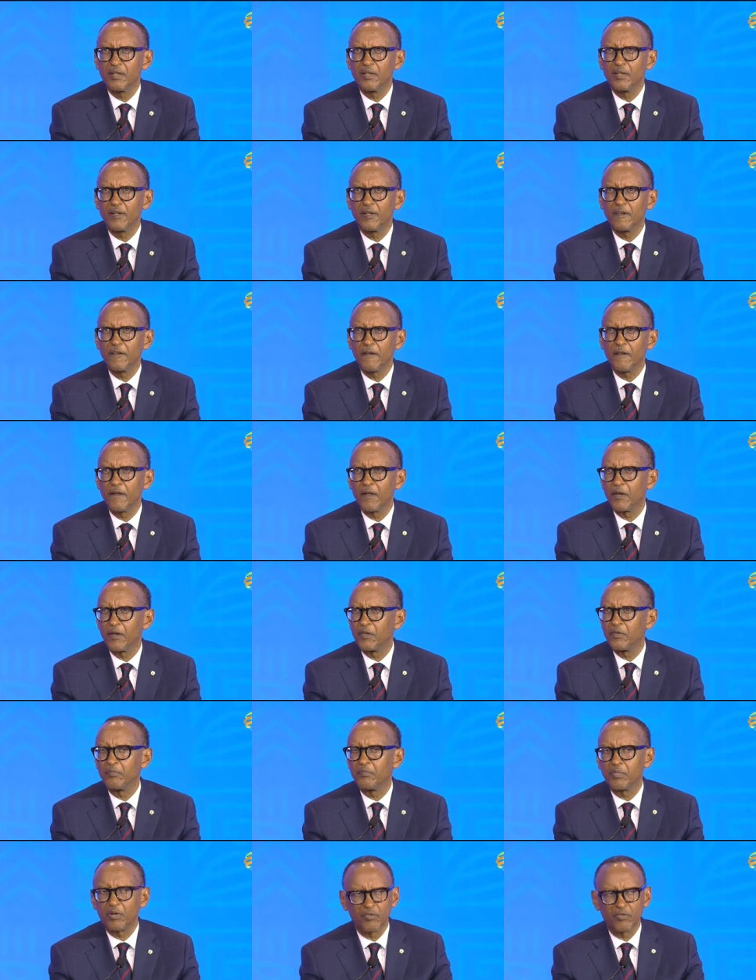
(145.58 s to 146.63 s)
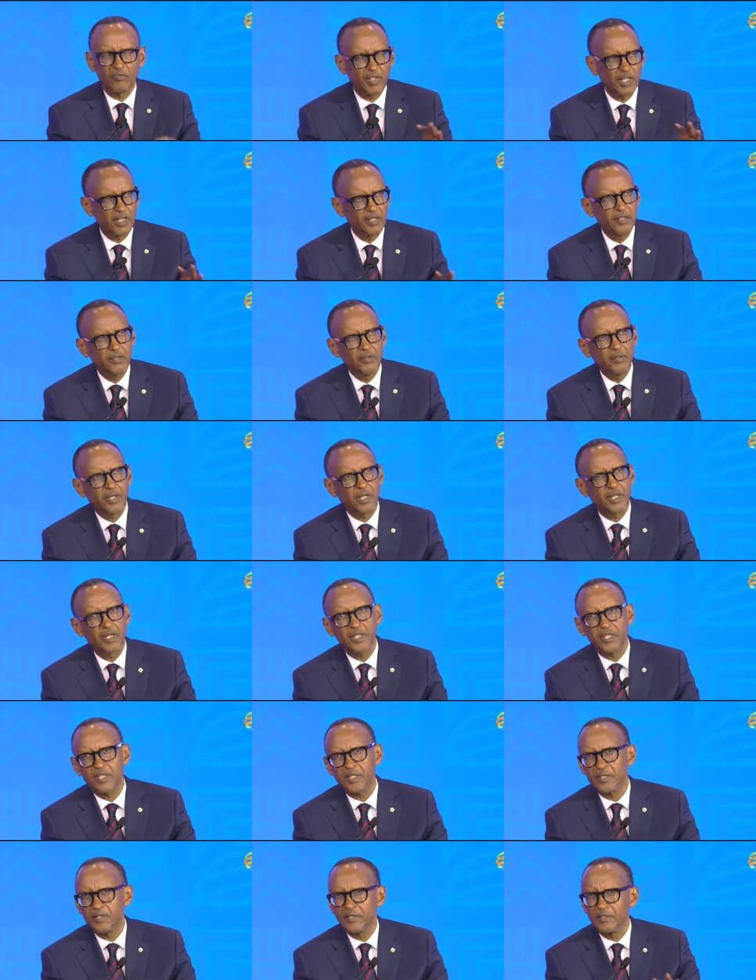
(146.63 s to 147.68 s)
Uh, you provide
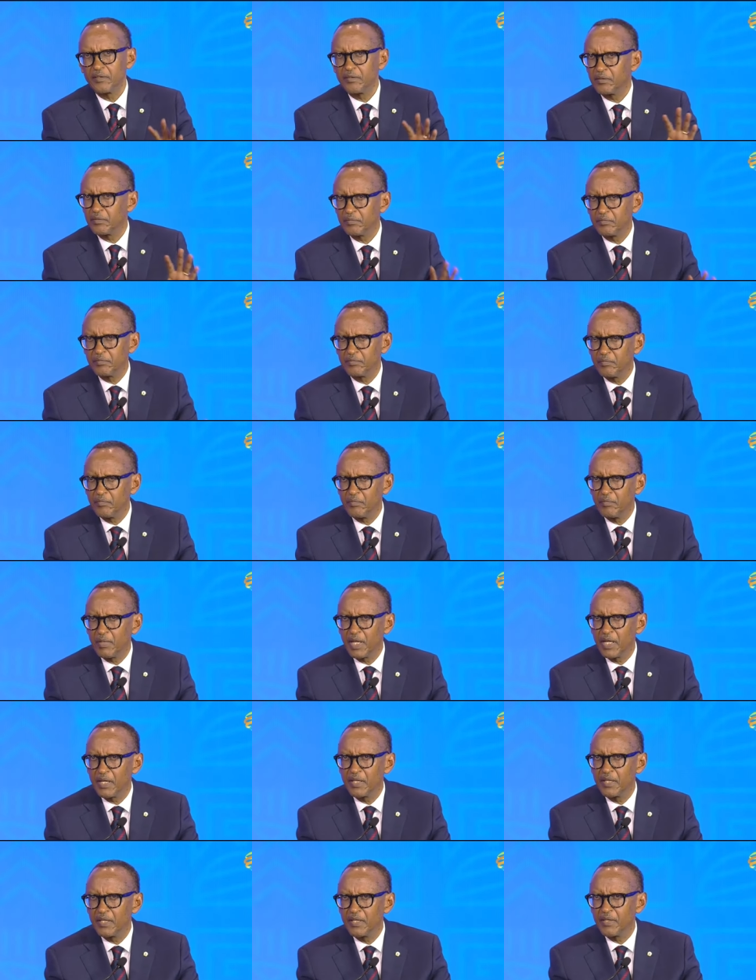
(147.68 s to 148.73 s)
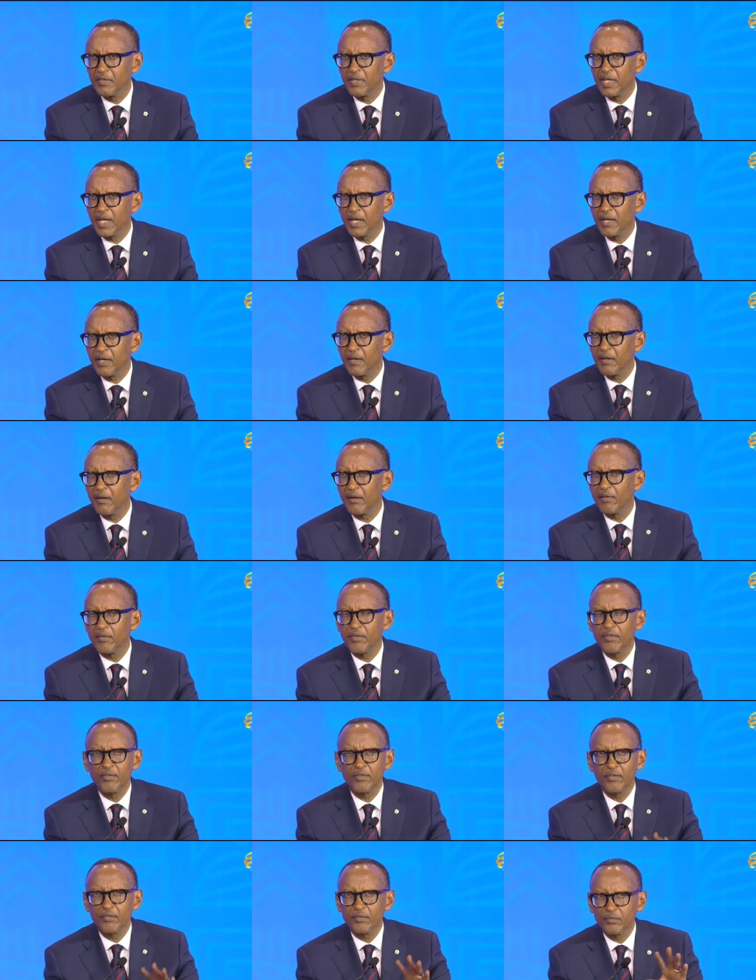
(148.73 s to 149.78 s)
education, you mind their
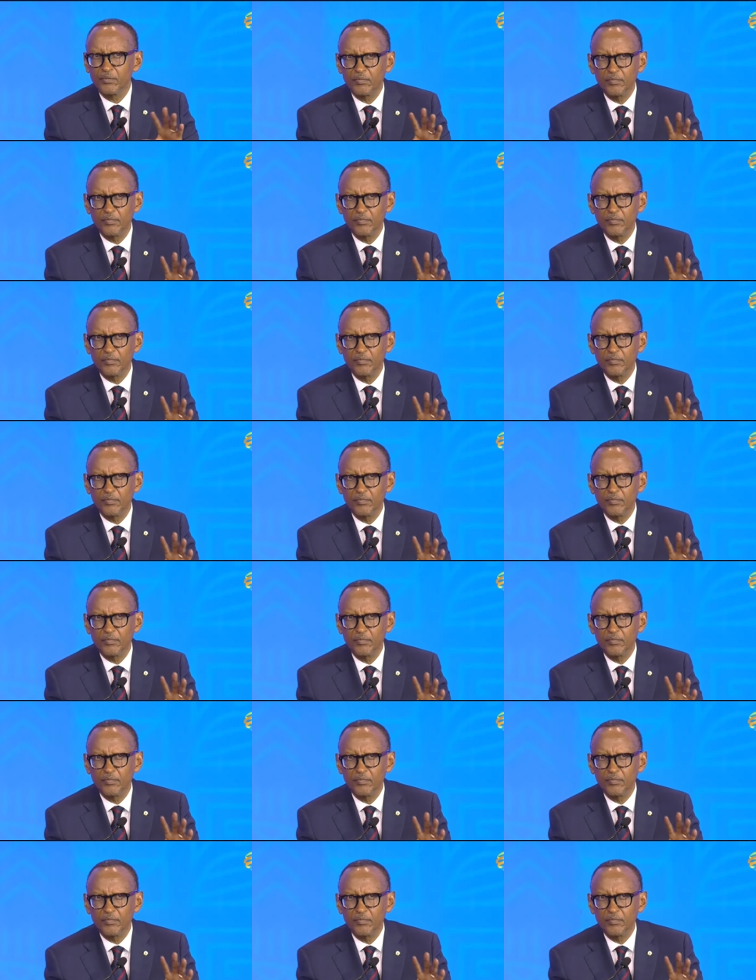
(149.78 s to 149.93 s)
health, you